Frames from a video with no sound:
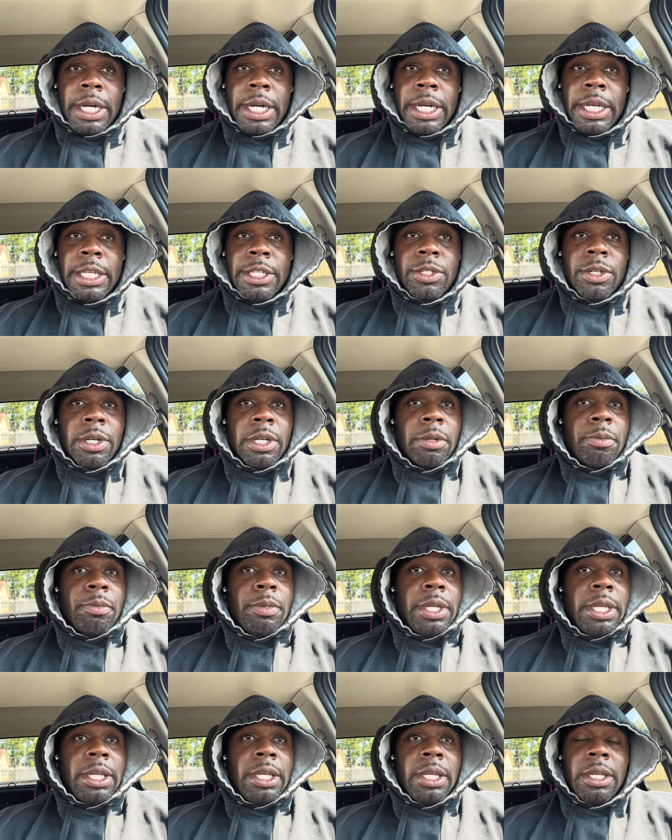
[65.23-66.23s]
He's going to
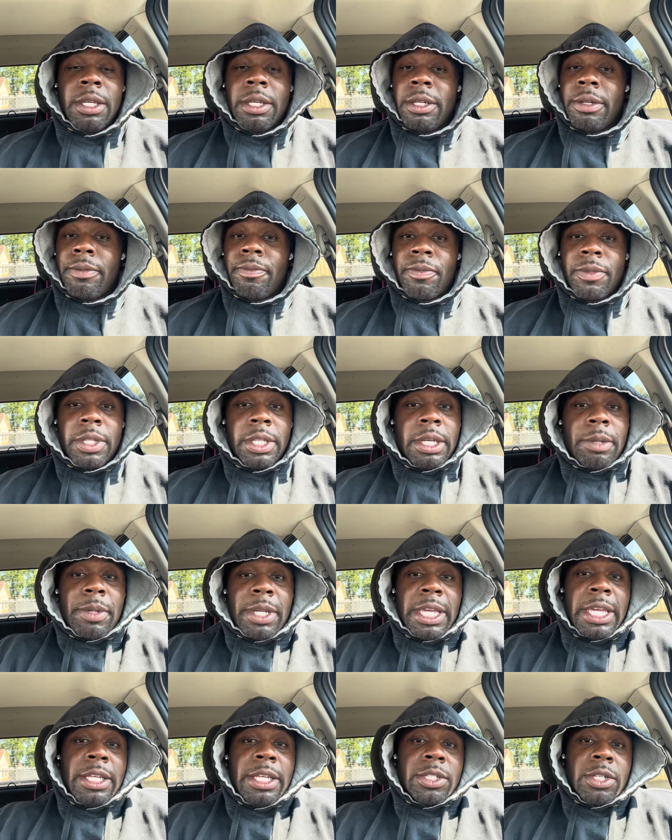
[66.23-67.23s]
be, I
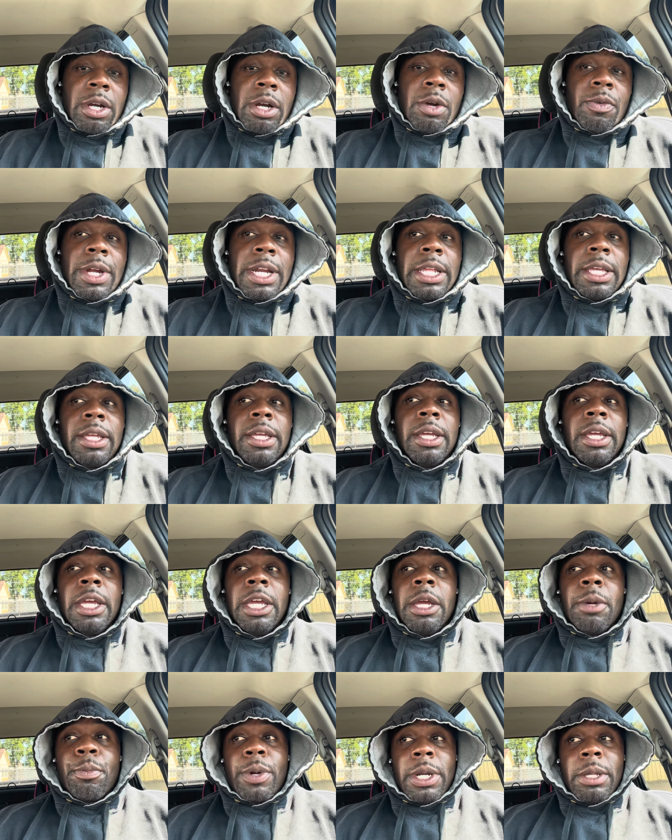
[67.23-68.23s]
mean, he's already
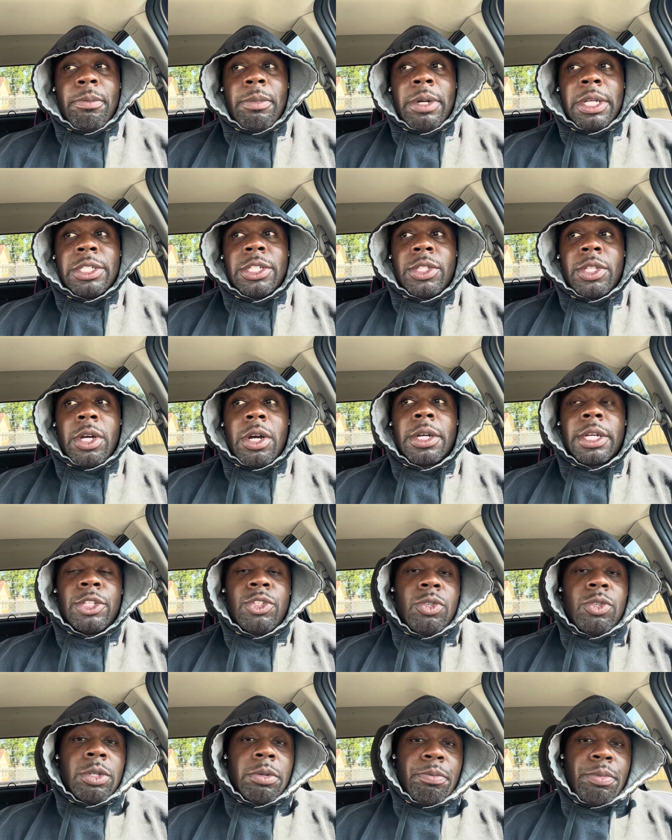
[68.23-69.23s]
pretty much a dog
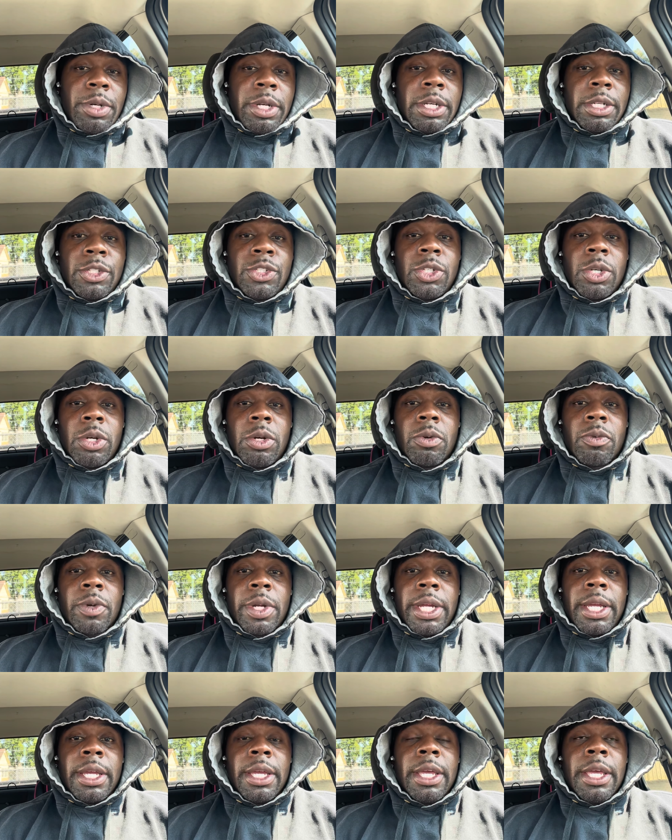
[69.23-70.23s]
that you can put in the show
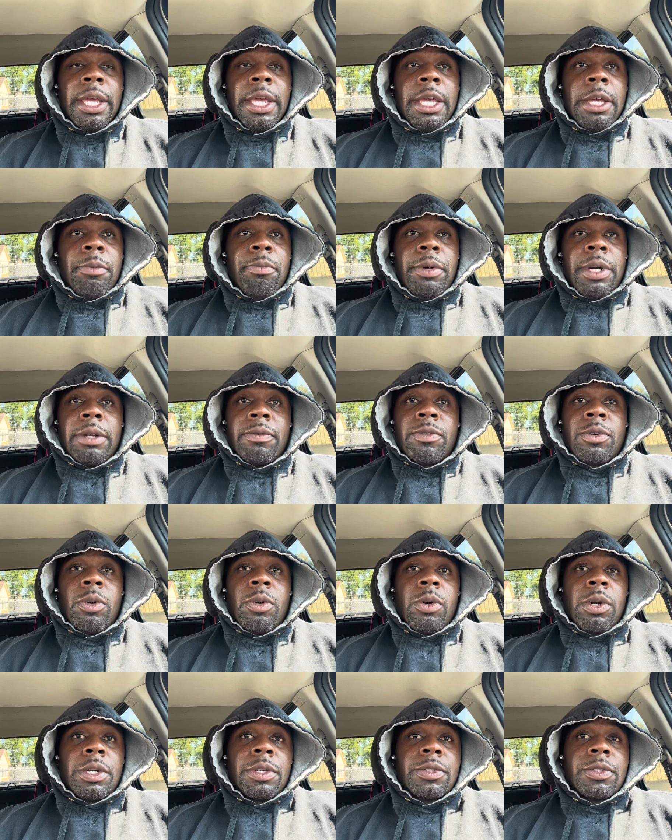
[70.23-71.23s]
ring. But of
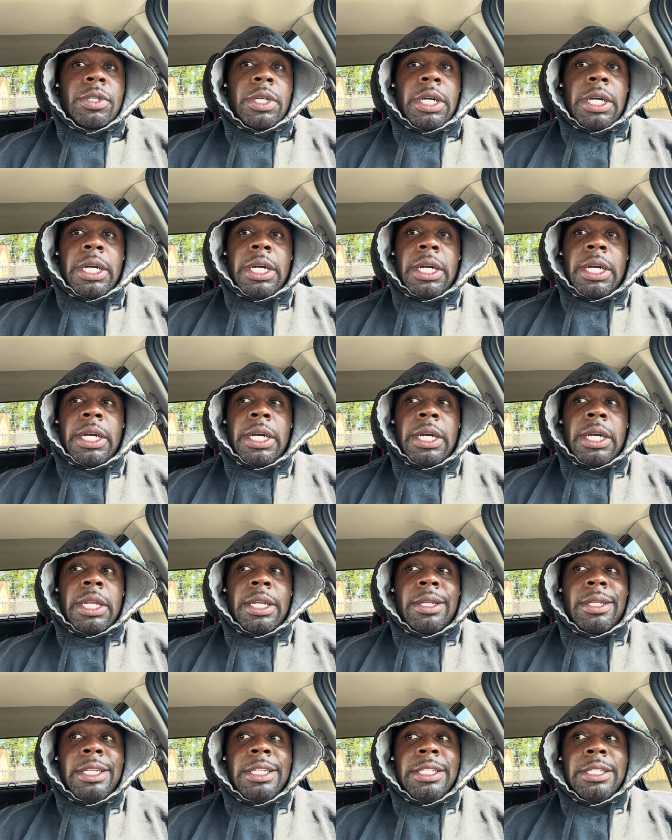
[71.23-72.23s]
course,
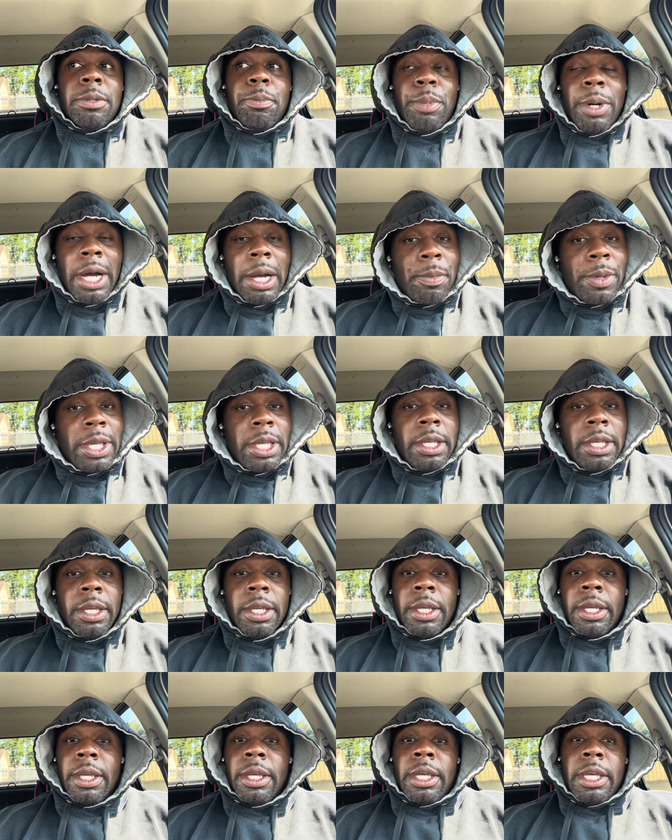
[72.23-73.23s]
he's a puppy.
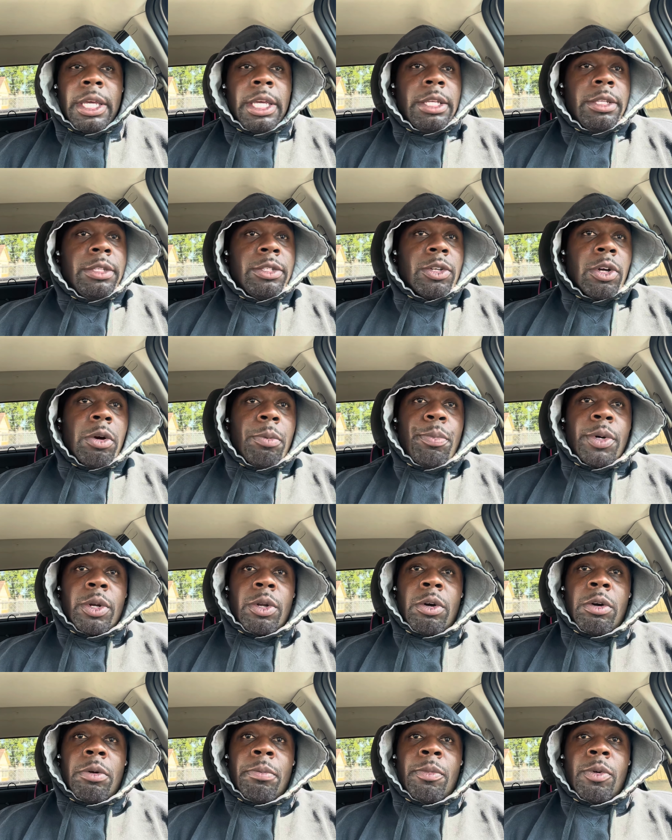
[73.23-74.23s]
He's going to put
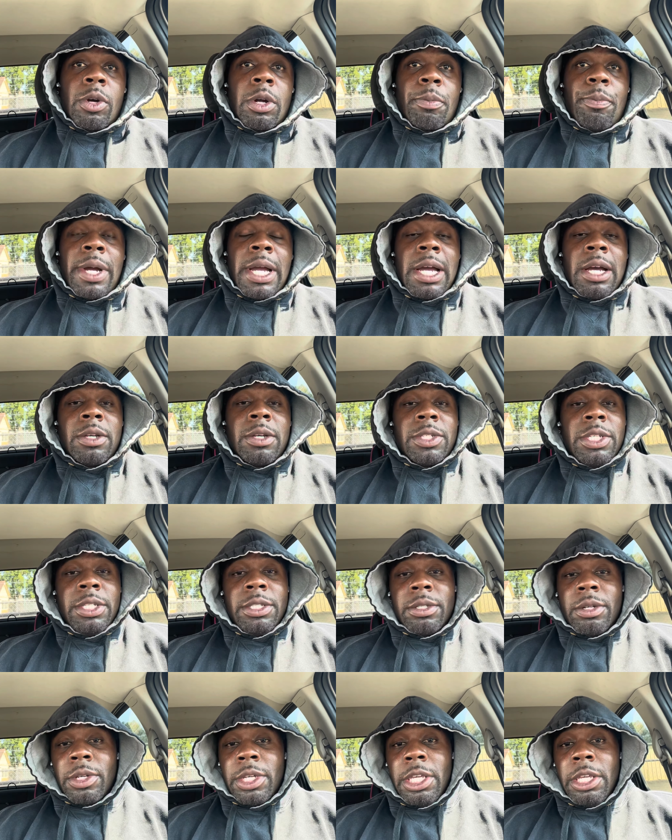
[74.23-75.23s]
on more pounds. He's
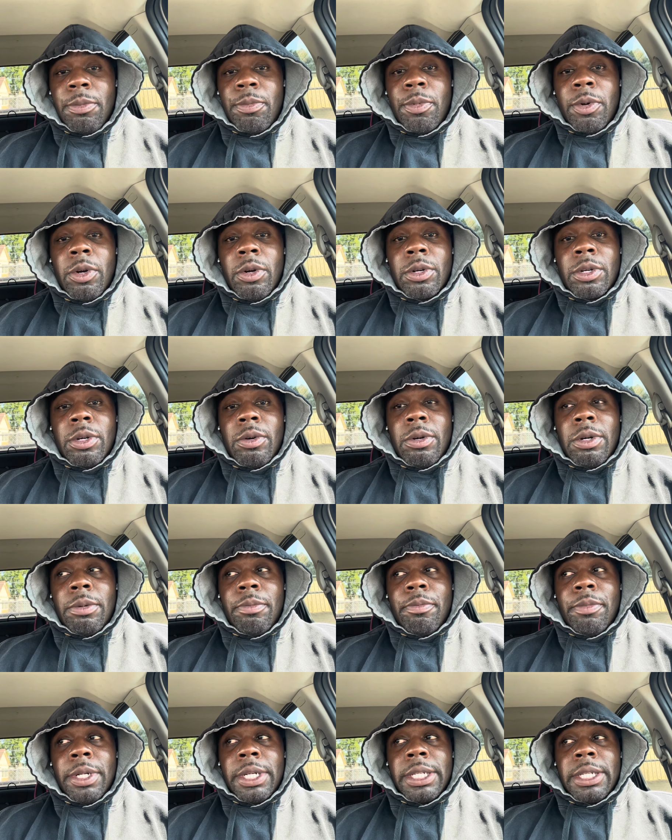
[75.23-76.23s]
going to keep on
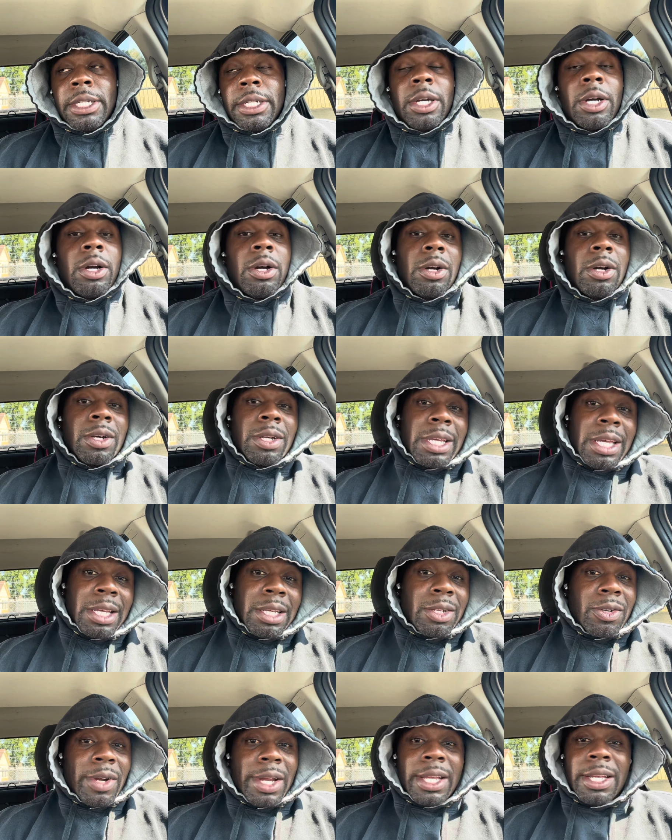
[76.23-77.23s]
going. But the dog,
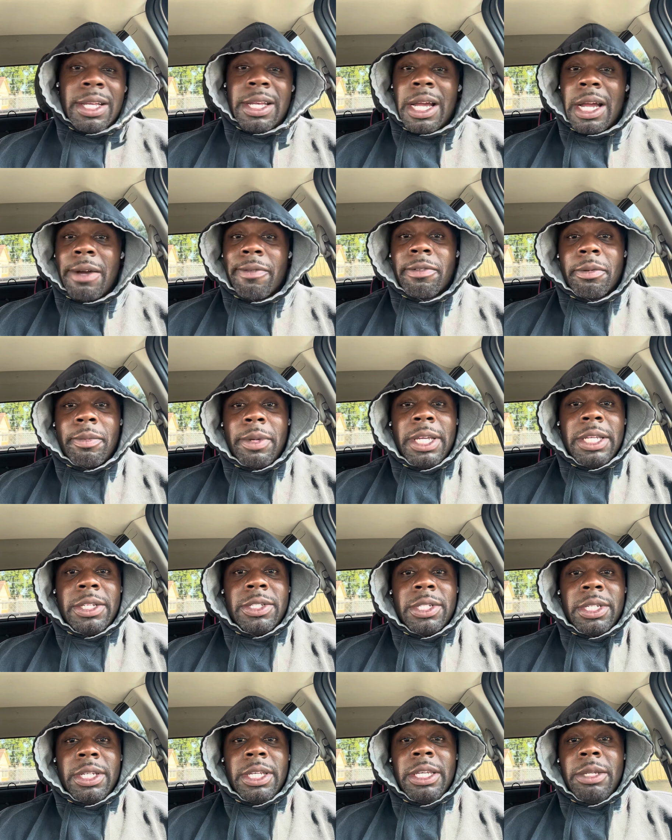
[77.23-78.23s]
great
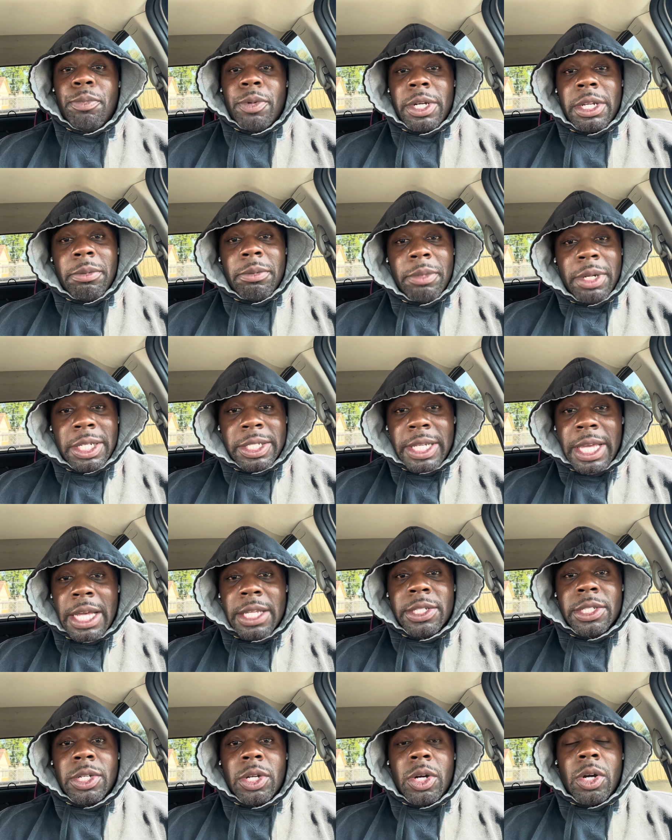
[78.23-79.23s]
confirmation. He pretty much
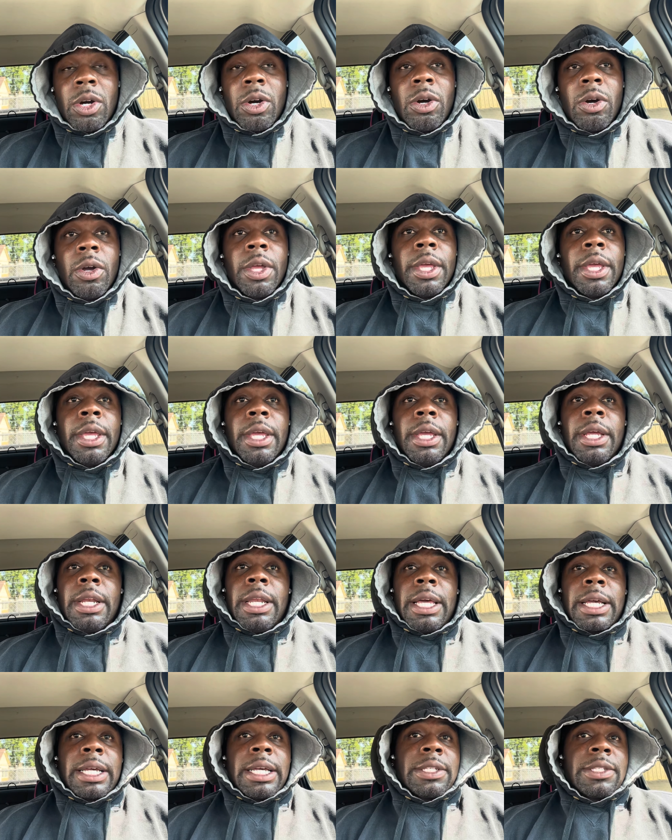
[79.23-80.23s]
has it all.
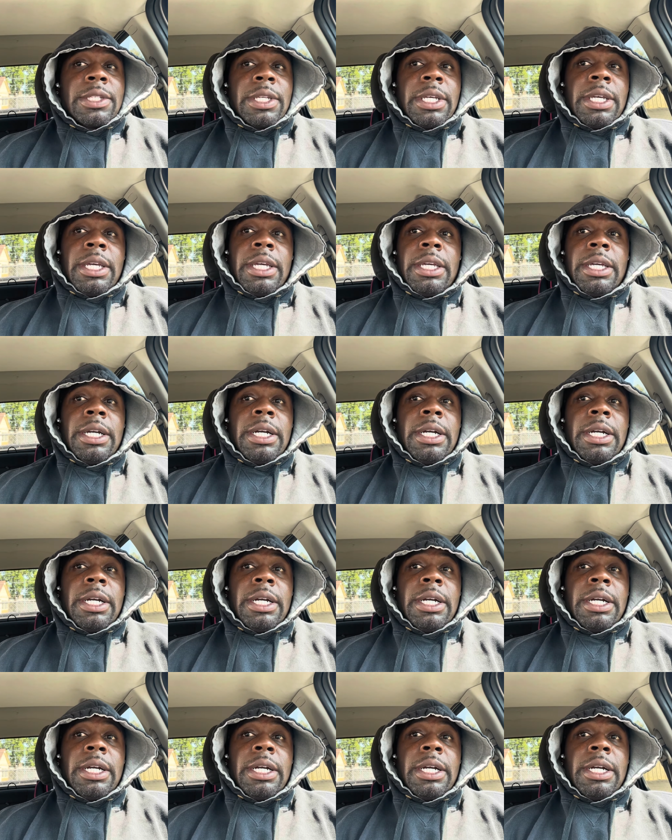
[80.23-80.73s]
Like I say,